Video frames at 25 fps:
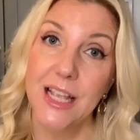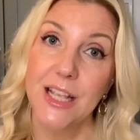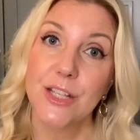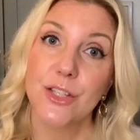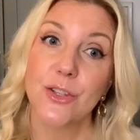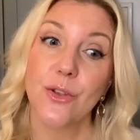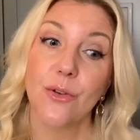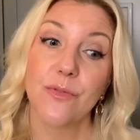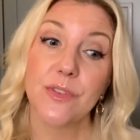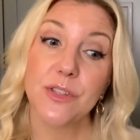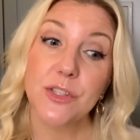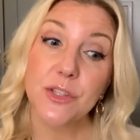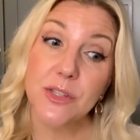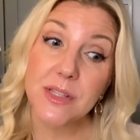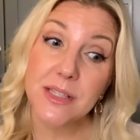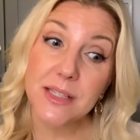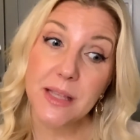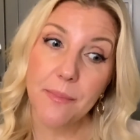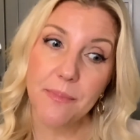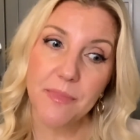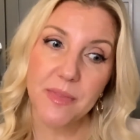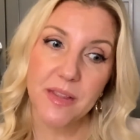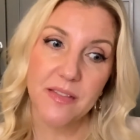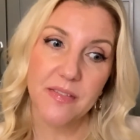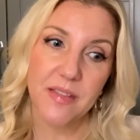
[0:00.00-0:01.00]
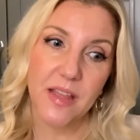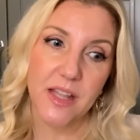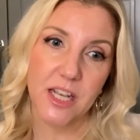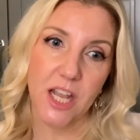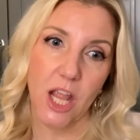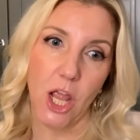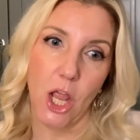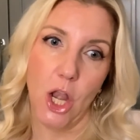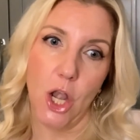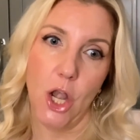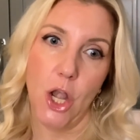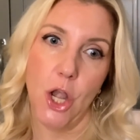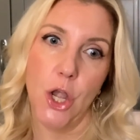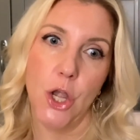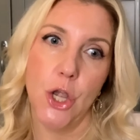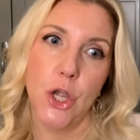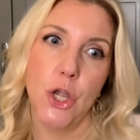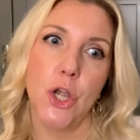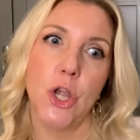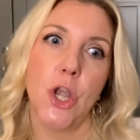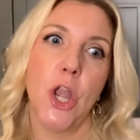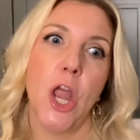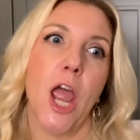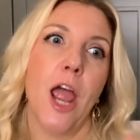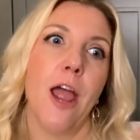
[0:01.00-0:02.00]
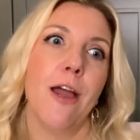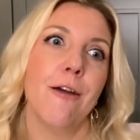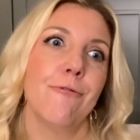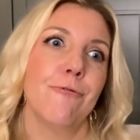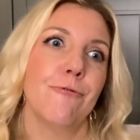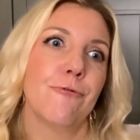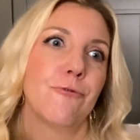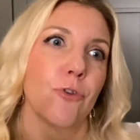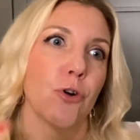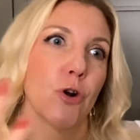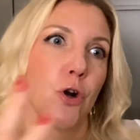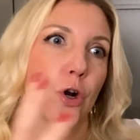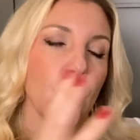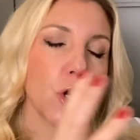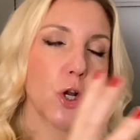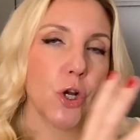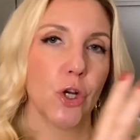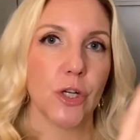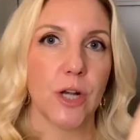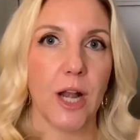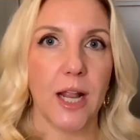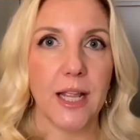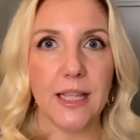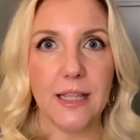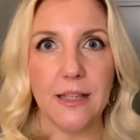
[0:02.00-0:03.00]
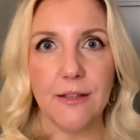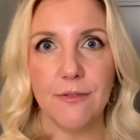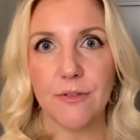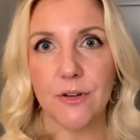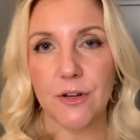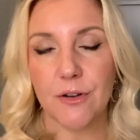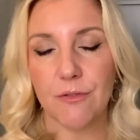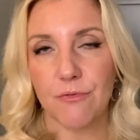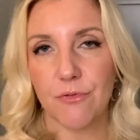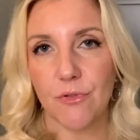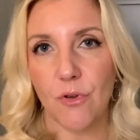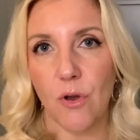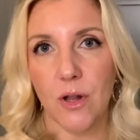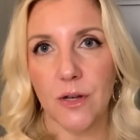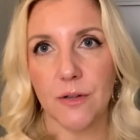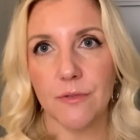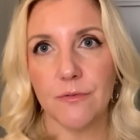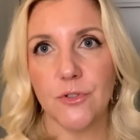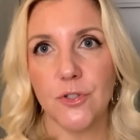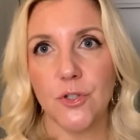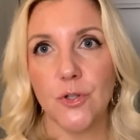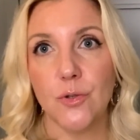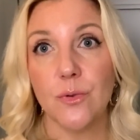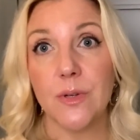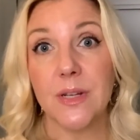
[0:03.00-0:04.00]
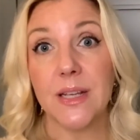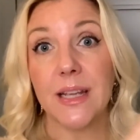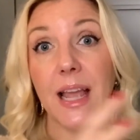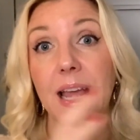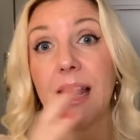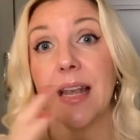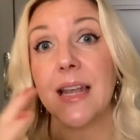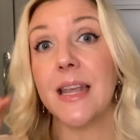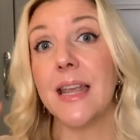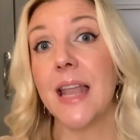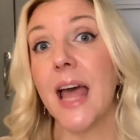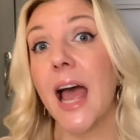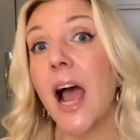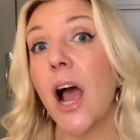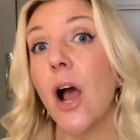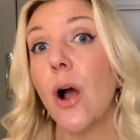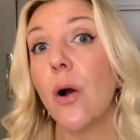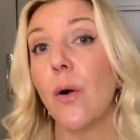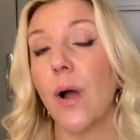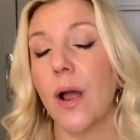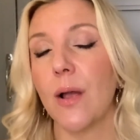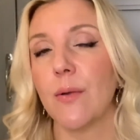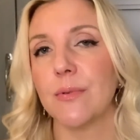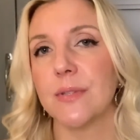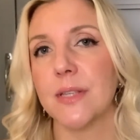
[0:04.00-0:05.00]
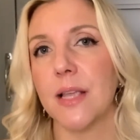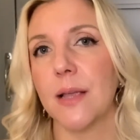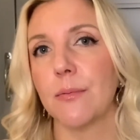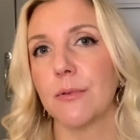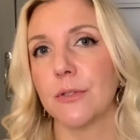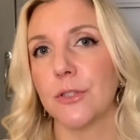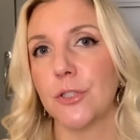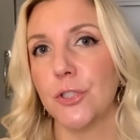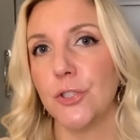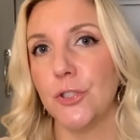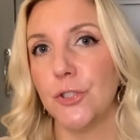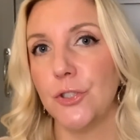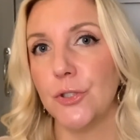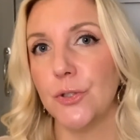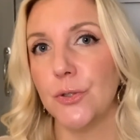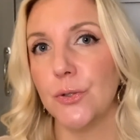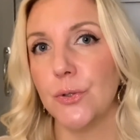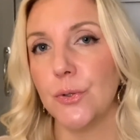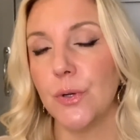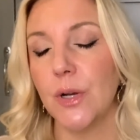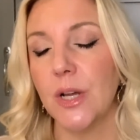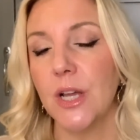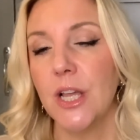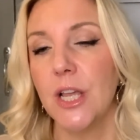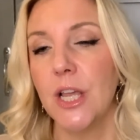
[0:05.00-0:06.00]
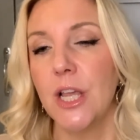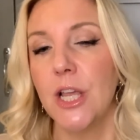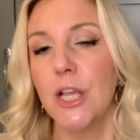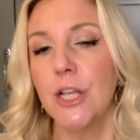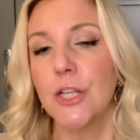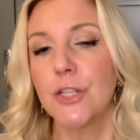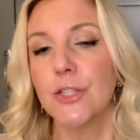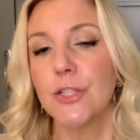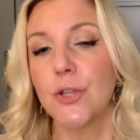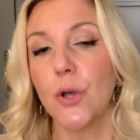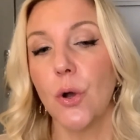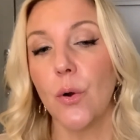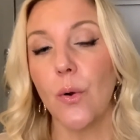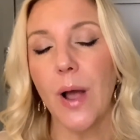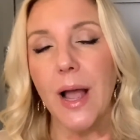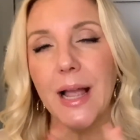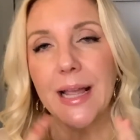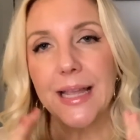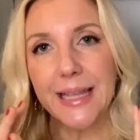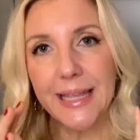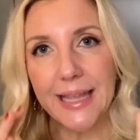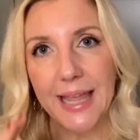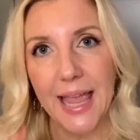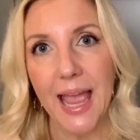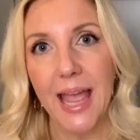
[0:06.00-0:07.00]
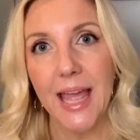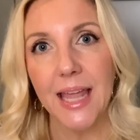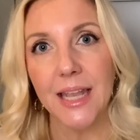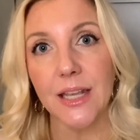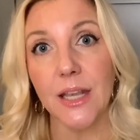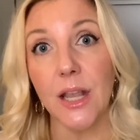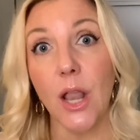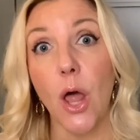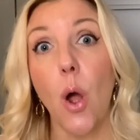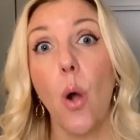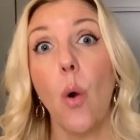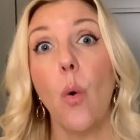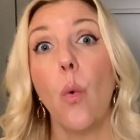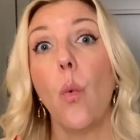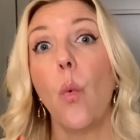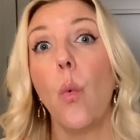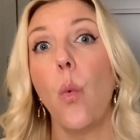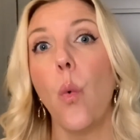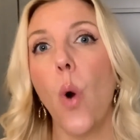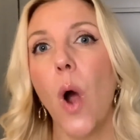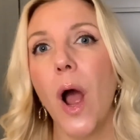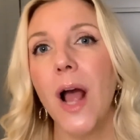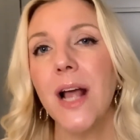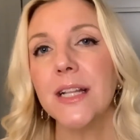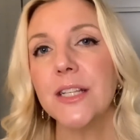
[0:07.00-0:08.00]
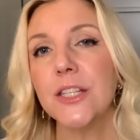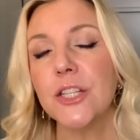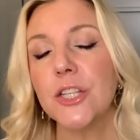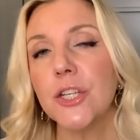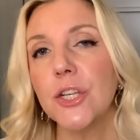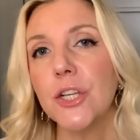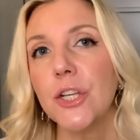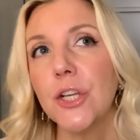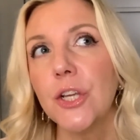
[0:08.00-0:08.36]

So this is something that never could I even have thought of doing, and now I was able to do. So again, what